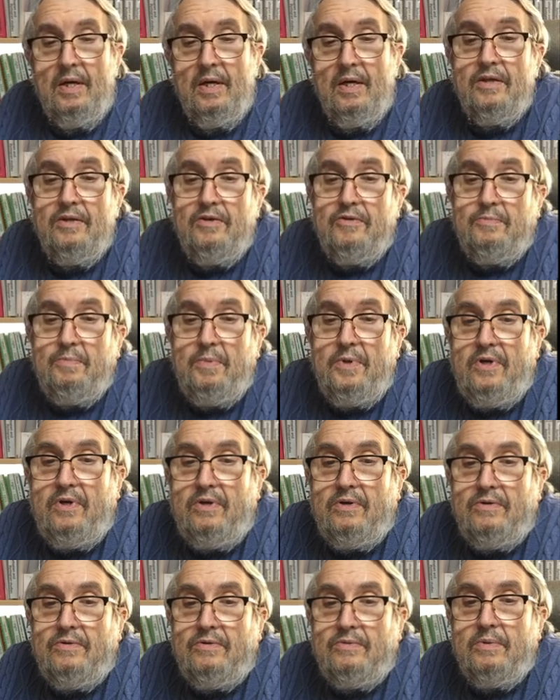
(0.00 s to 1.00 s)
Other
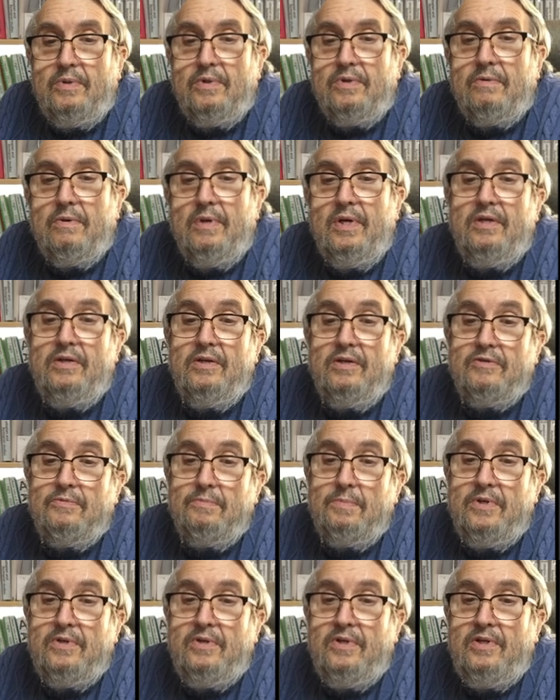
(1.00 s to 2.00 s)
speakers with great
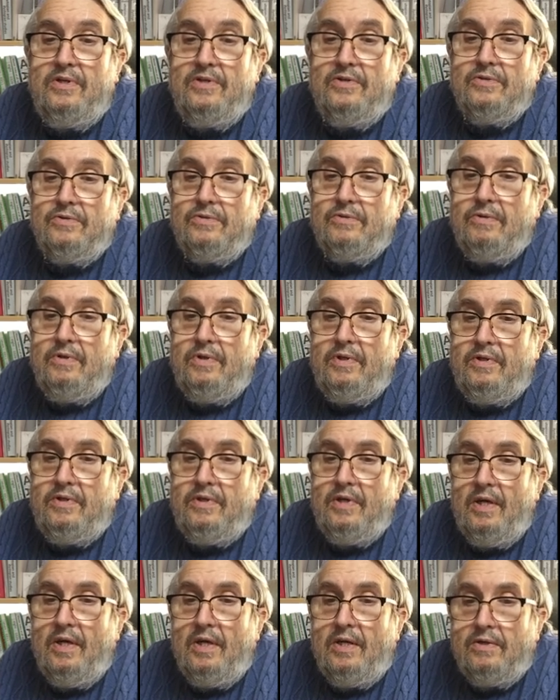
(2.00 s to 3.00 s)
expertise treating
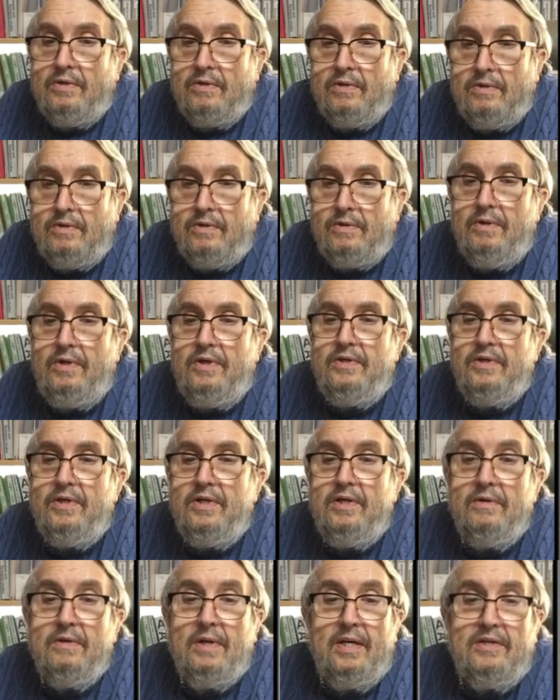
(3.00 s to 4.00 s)

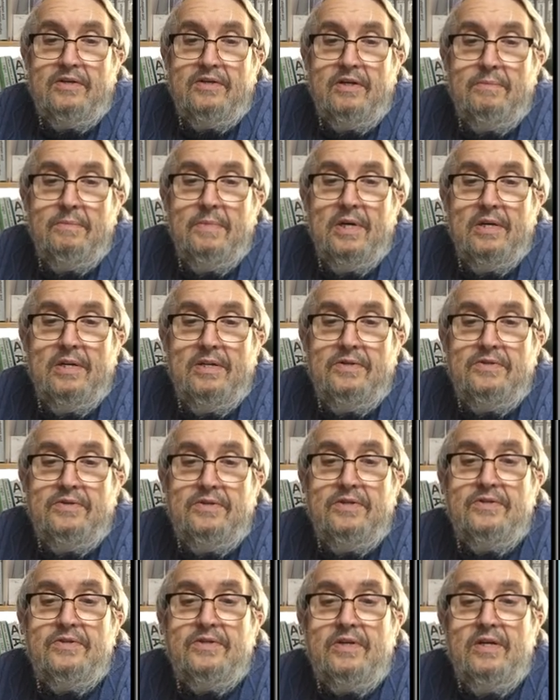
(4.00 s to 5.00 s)
SMI has
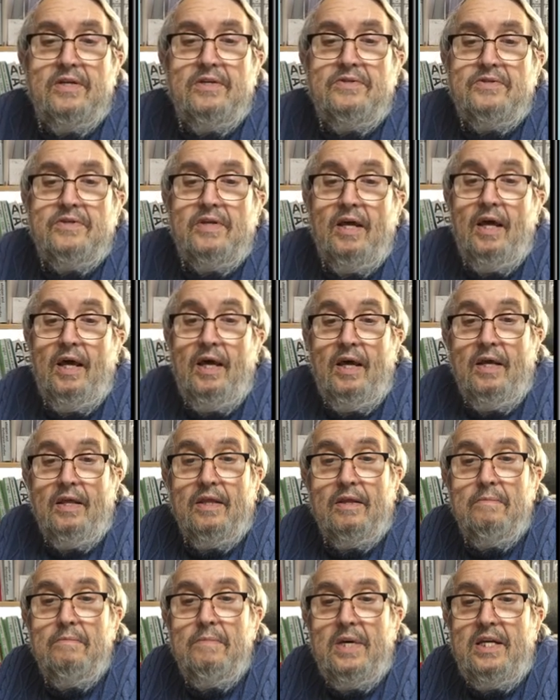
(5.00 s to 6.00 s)
discussed
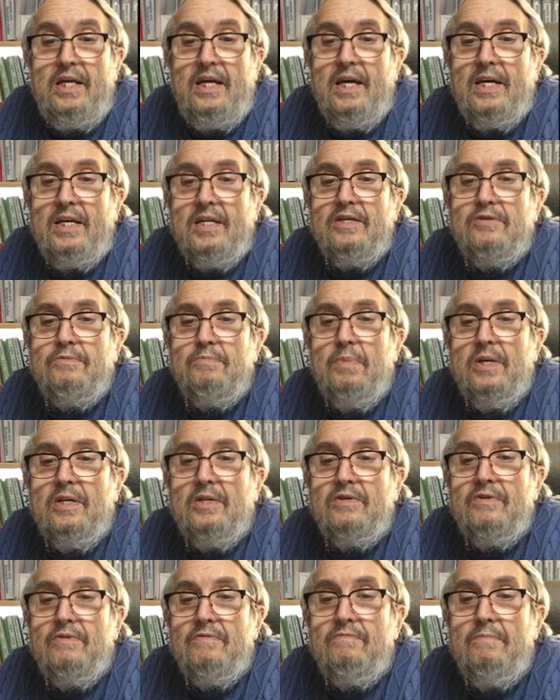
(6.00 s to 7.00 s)
the many
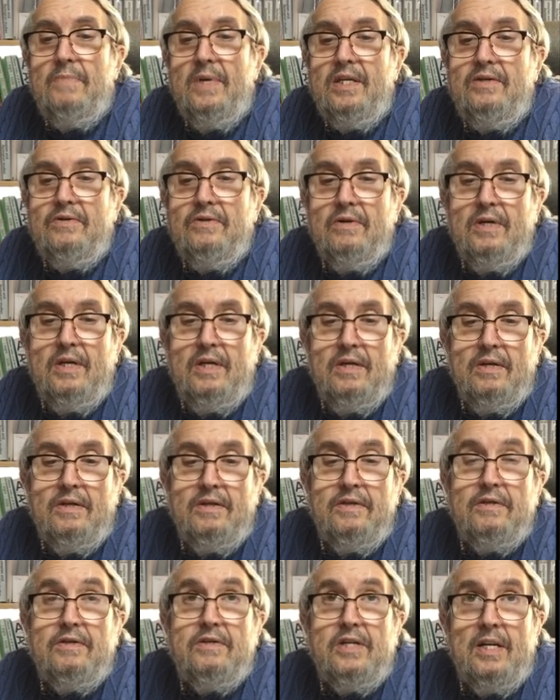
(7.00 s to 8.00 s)
aspects of mental
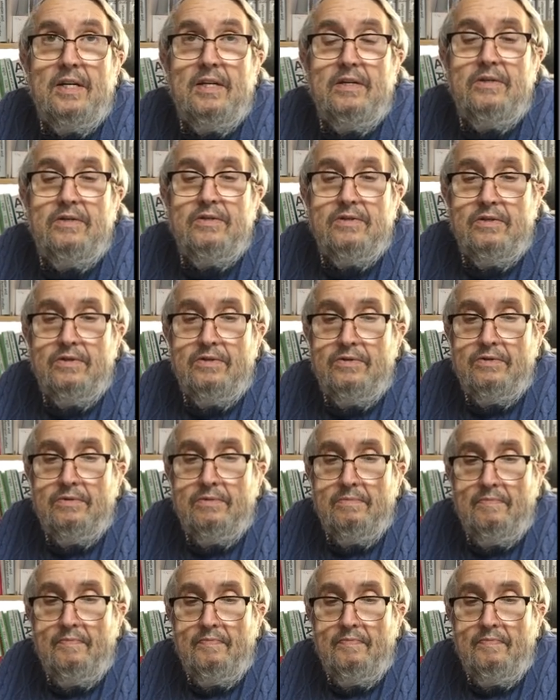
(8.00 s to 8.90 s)
health challenges.